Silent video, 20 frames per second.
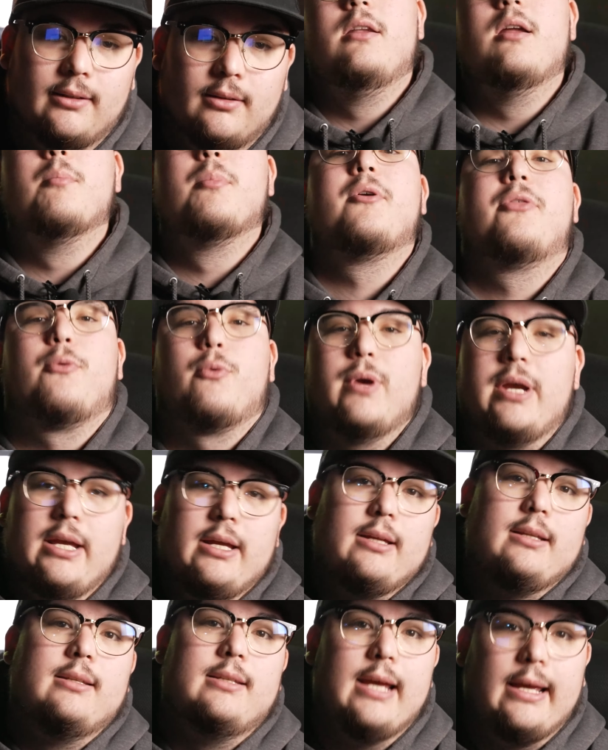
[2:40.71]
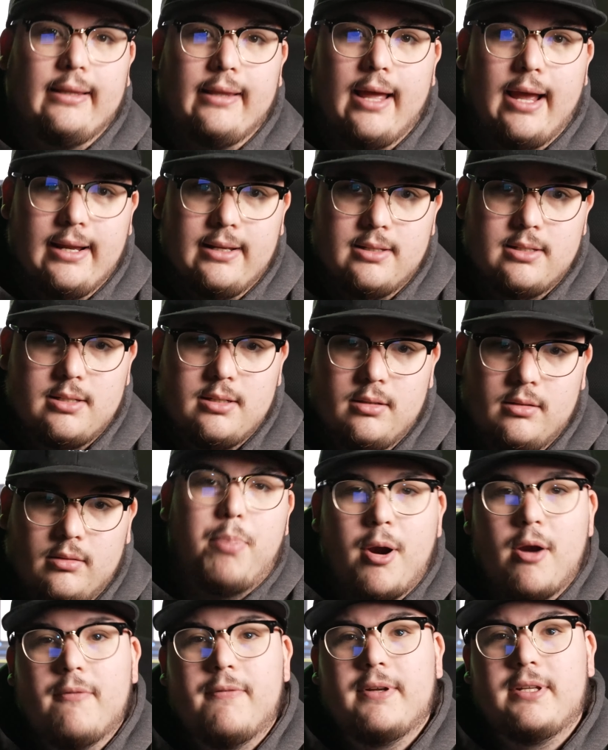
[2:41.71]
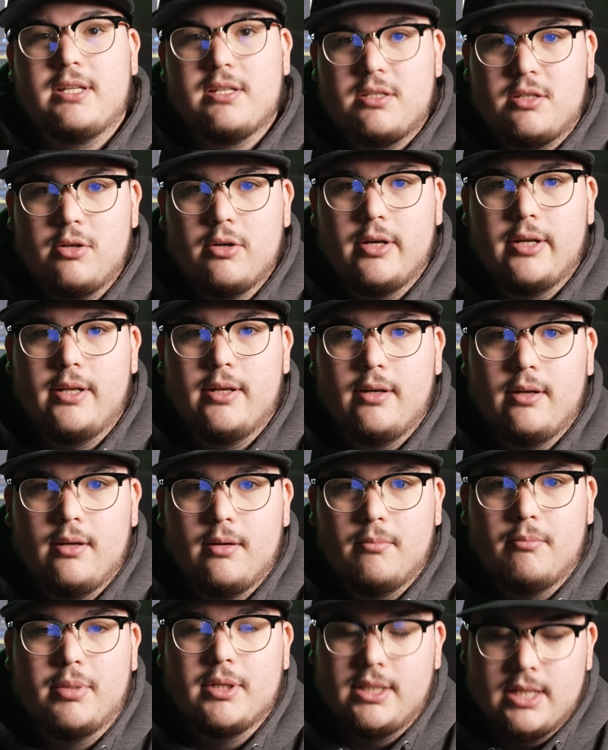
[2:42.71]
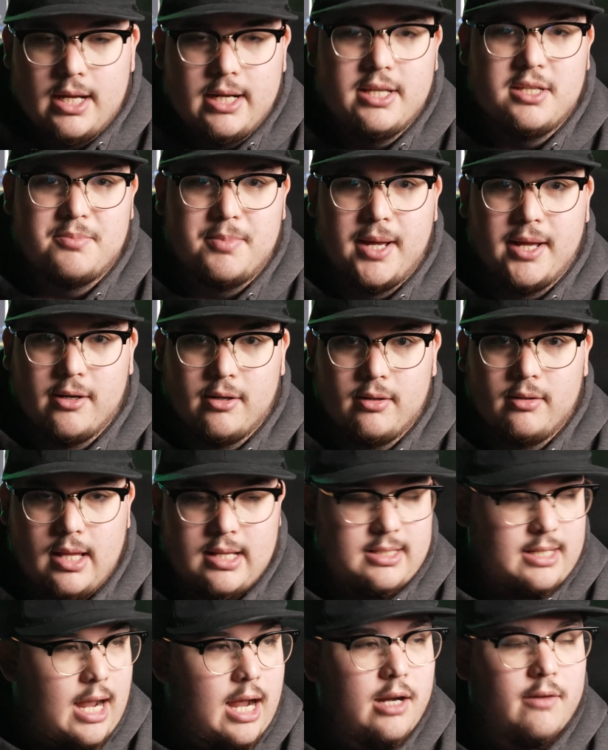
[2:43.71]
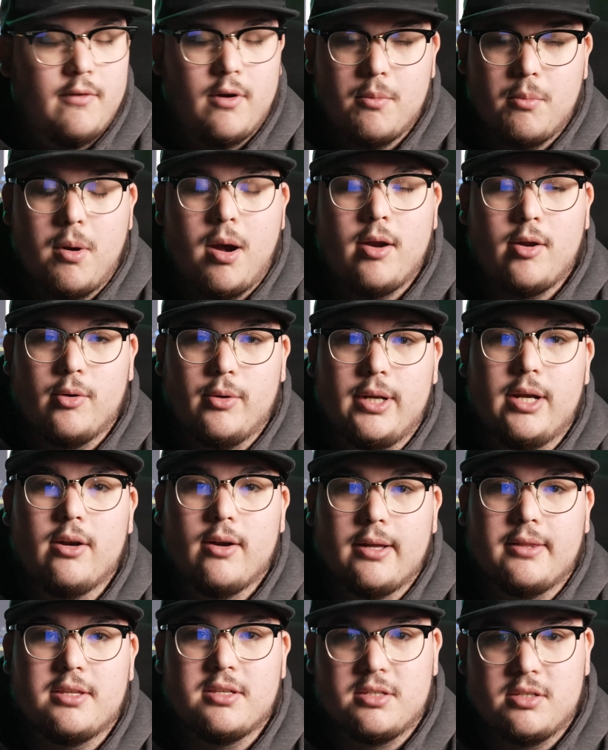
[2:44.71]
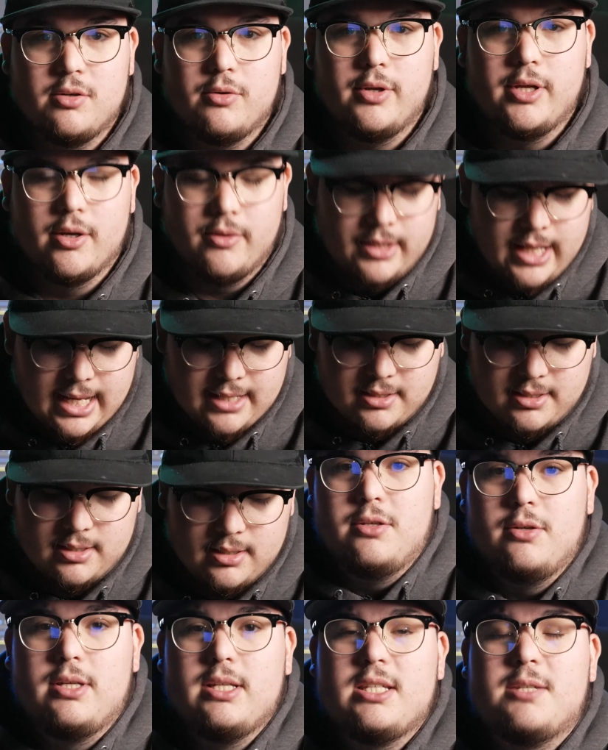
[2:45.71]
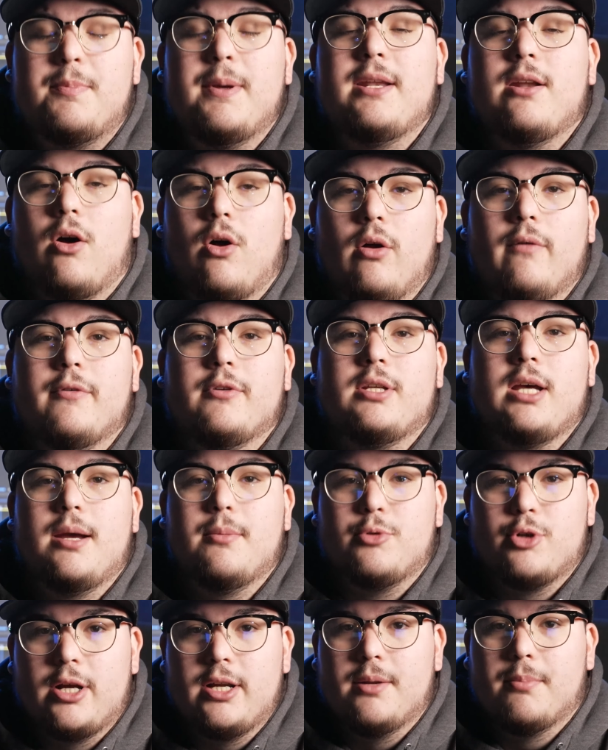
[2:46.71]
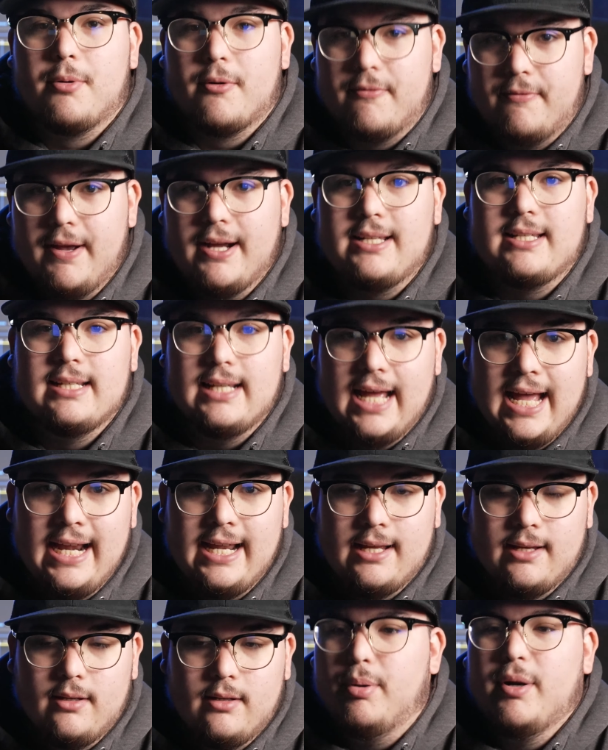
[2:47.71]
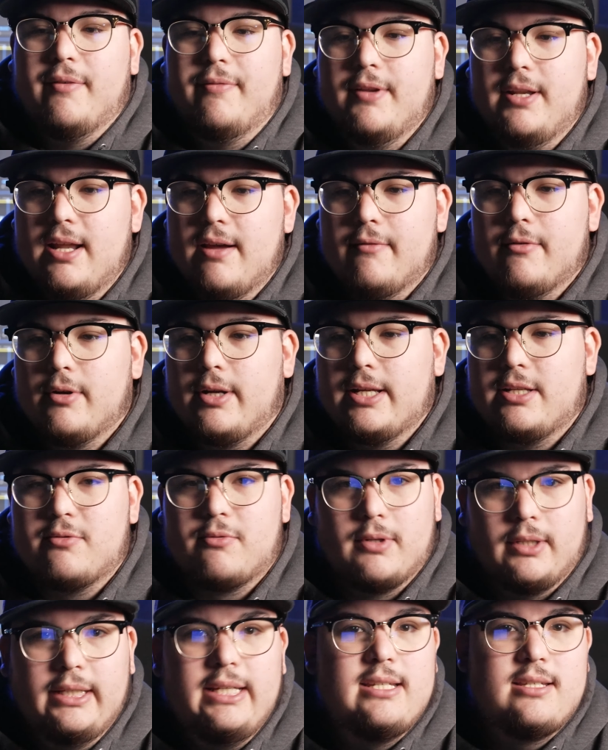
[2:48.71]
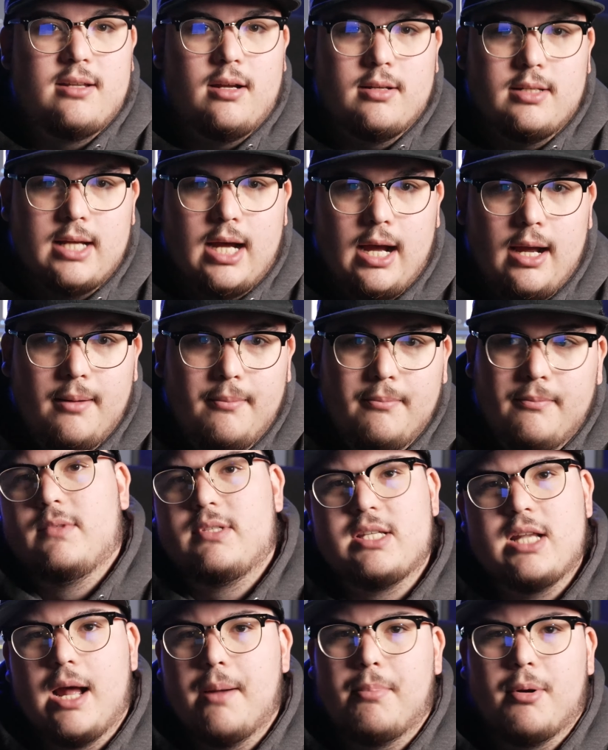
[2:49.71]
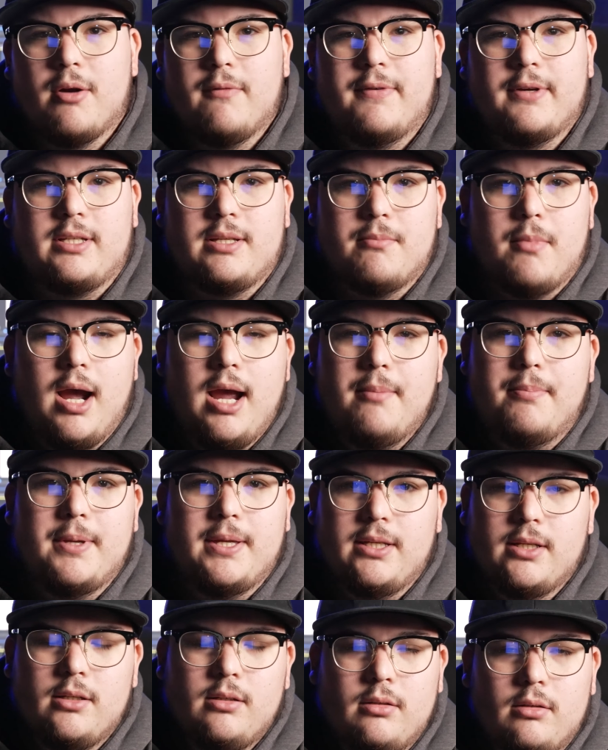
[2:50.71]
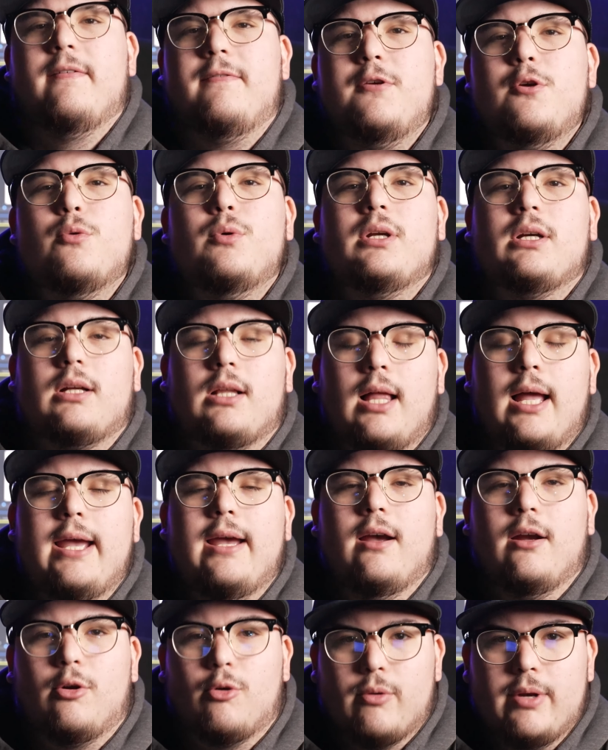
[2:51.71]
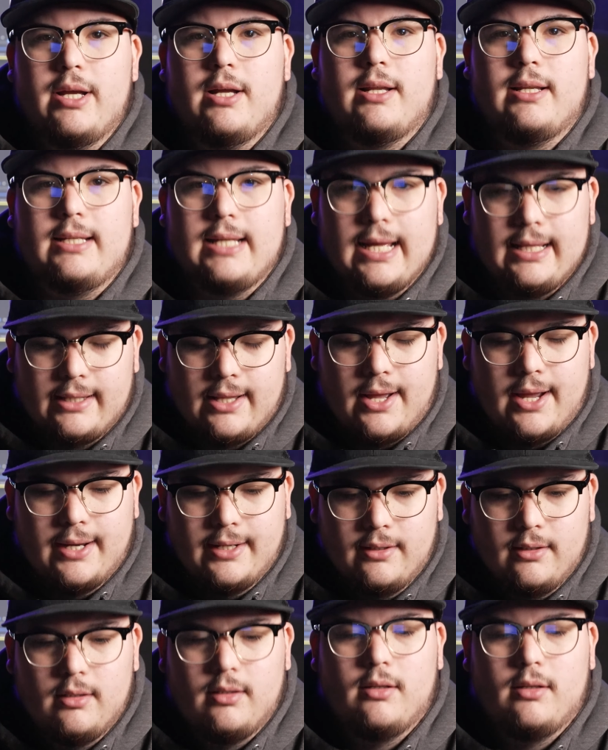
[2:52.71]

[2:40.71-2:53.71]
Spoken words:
Number 3, deadlines. Perfect is good, but done is better. That's kind of our motto here at the studio. Yes, you can spend all of your time trying to perfect an edit, but if it never gets released on time, it's not perfect in my opinion. If you and a client agree on a deadline,